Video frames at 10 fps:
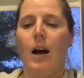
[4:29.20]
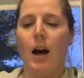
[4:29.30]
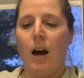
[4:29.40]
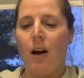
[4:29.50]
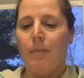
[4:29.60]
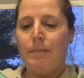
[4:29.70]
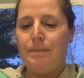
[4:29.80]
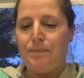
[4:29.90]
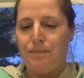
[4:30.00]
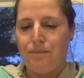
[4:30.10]

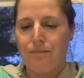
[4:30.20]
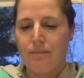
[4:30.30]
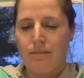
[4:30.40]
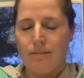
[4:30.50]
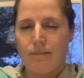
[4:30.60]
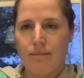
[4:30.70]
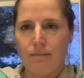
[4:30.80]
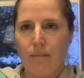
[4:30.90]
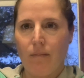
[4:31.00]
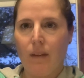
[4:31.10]

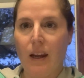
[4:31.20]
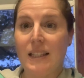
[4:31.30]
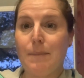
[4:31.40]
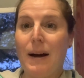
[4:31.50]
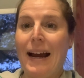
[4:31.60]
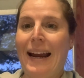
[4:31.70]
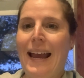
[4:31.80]
it's by